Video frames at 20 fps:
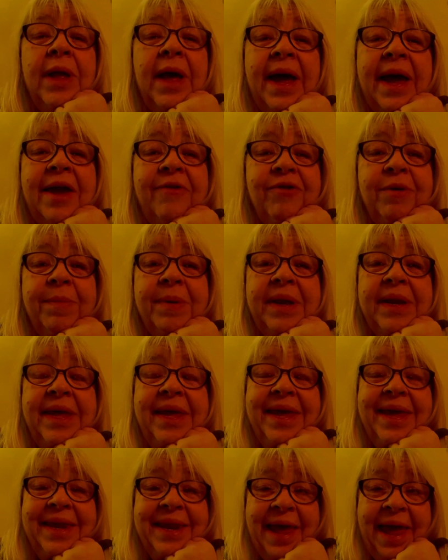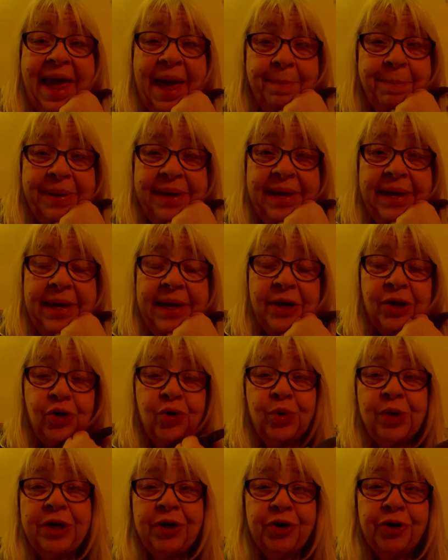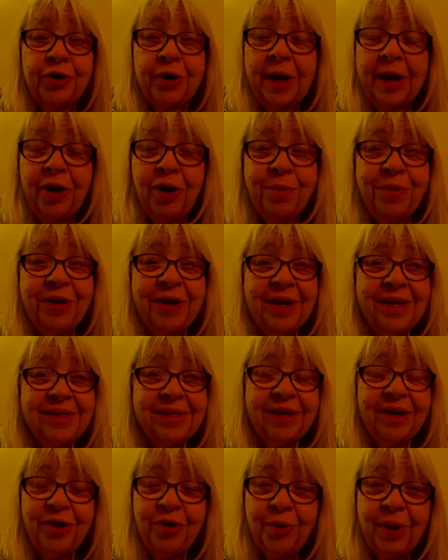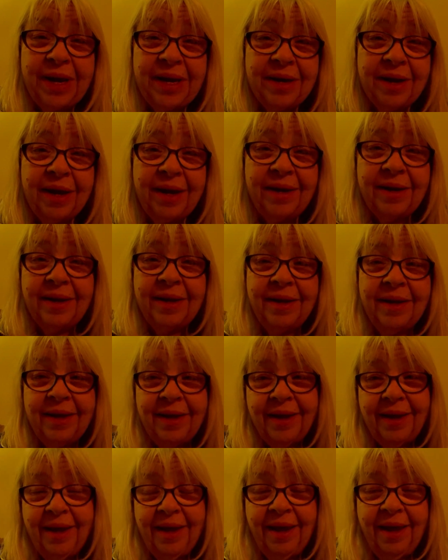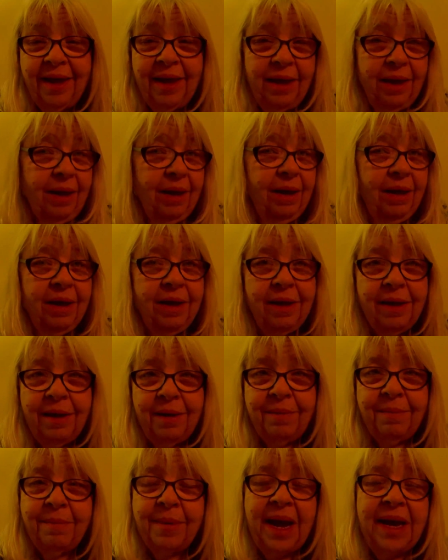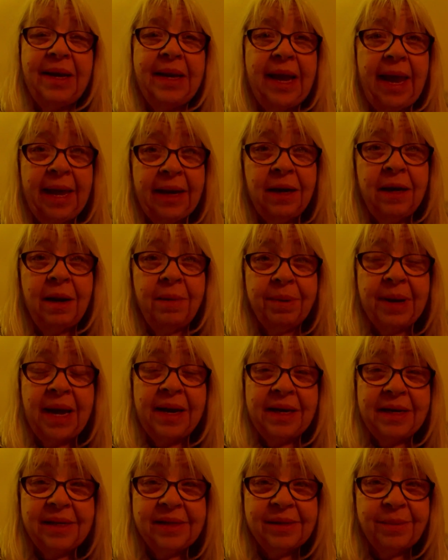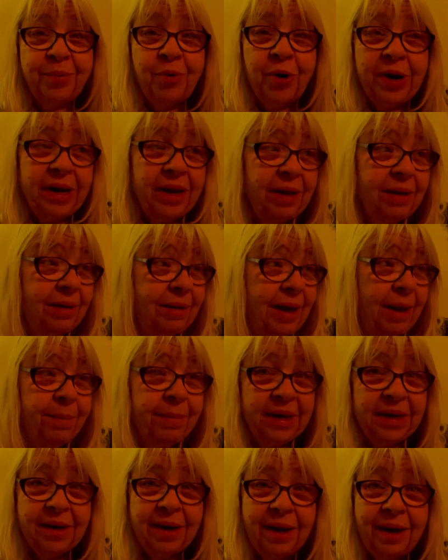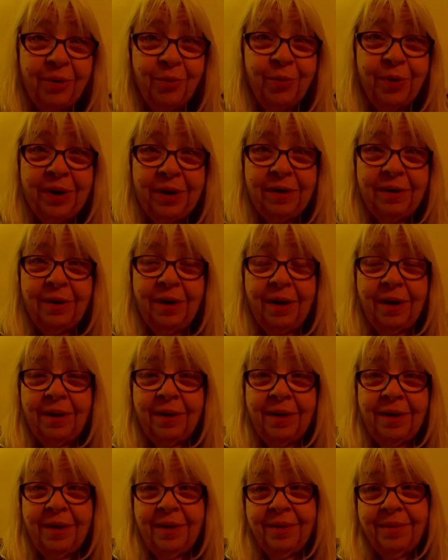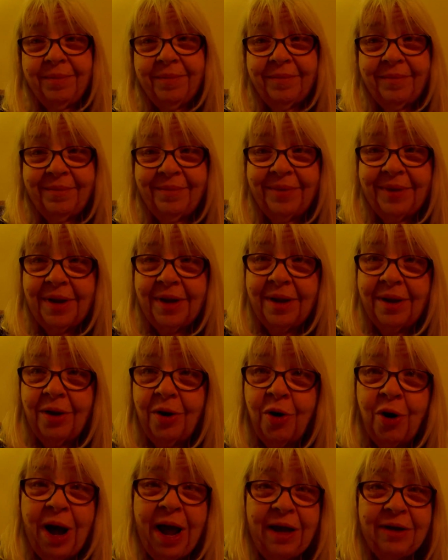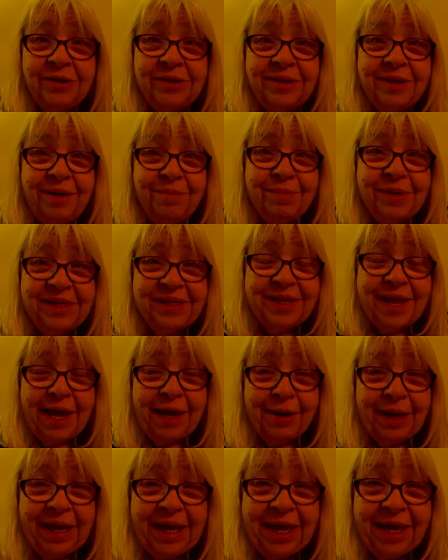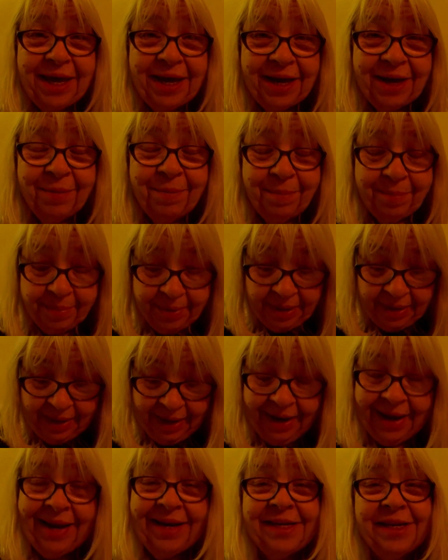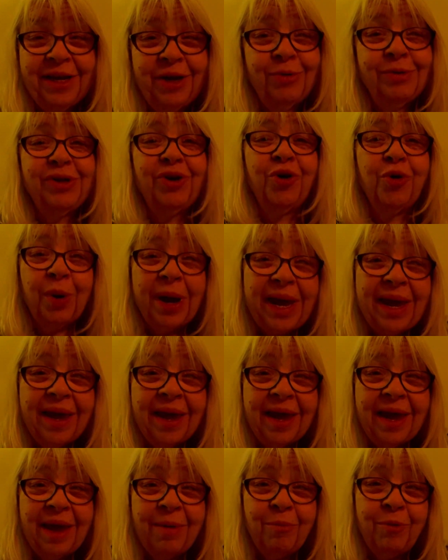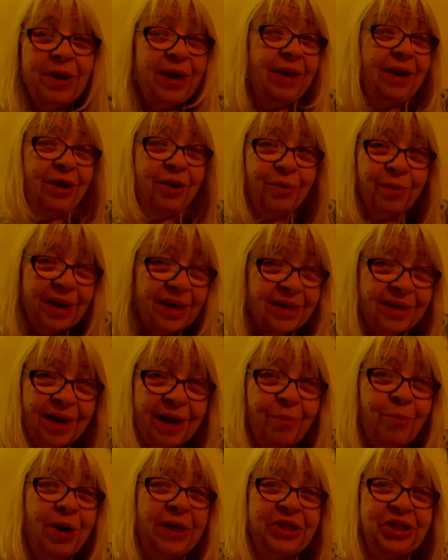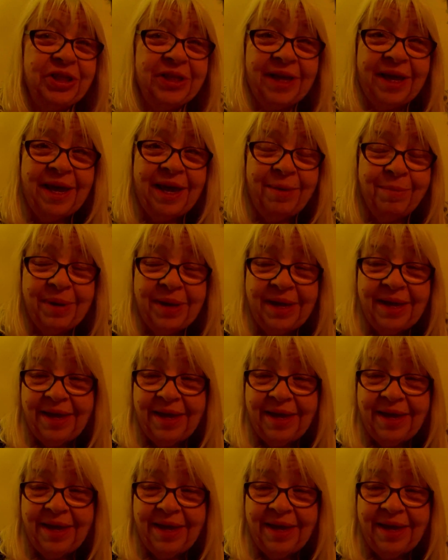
hi everybody and happy new year I hope you guys had a great night mine ended up kind of disappointing at midnight when uh, Ohio State missed that kick but I gotta tell you it was a great game we had a great time watching the game